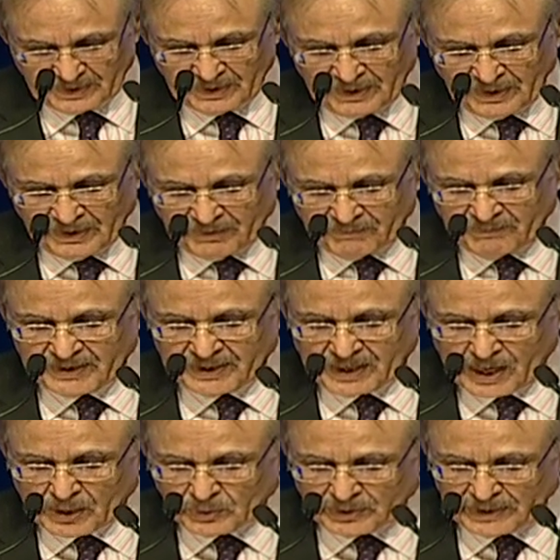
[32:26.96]
with an
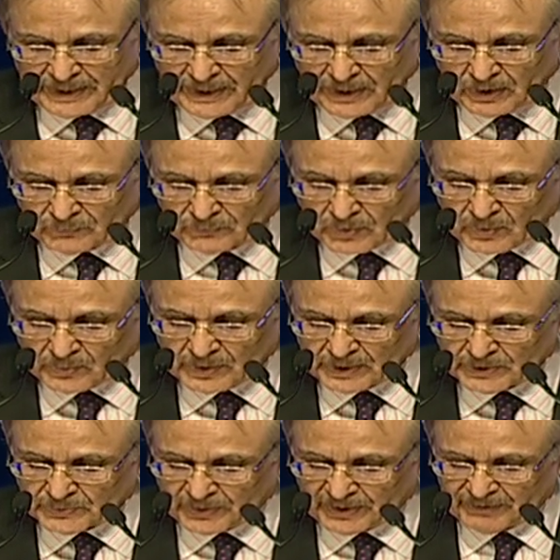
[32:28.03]
outlay of over
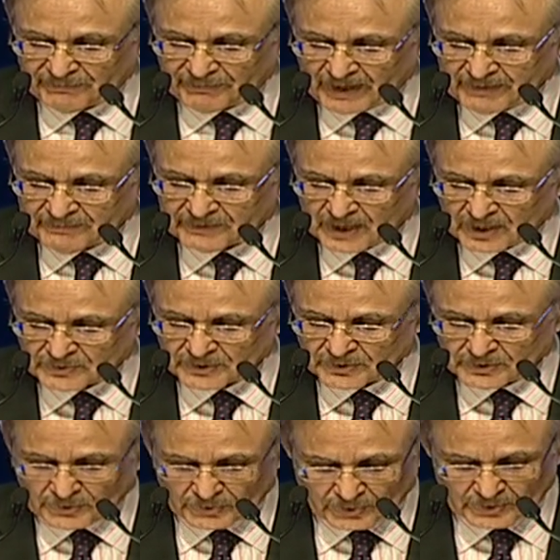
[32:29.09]
25,000
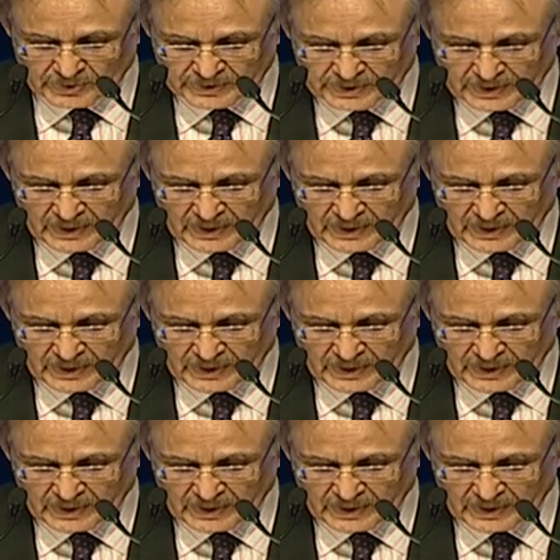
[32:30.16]
crores